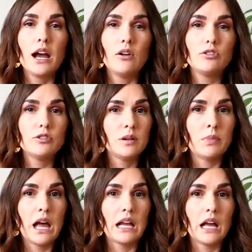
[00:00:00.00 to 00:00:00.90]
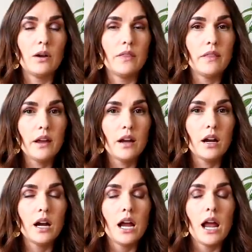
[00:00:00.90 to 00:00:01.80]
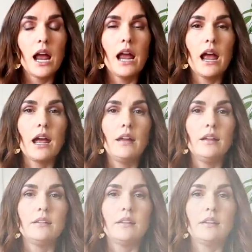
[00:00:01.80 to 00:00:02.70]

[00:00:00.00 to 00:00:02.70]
I also did blackout in there, and